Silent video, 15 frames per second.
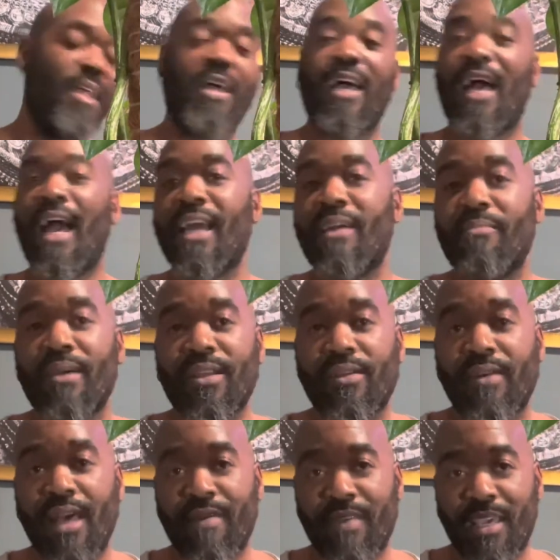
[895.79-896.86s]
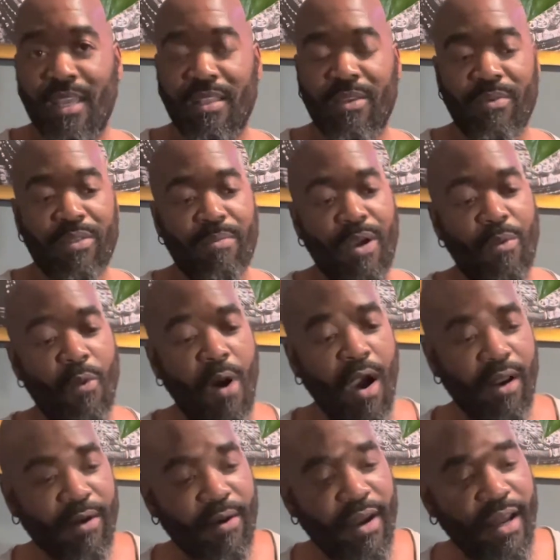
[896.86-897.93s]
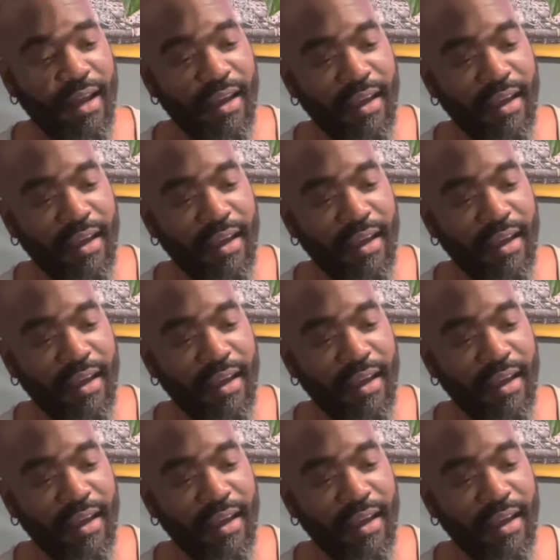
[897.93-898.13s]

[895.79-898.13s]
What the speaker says: I can be a little heavy-handed with my watering,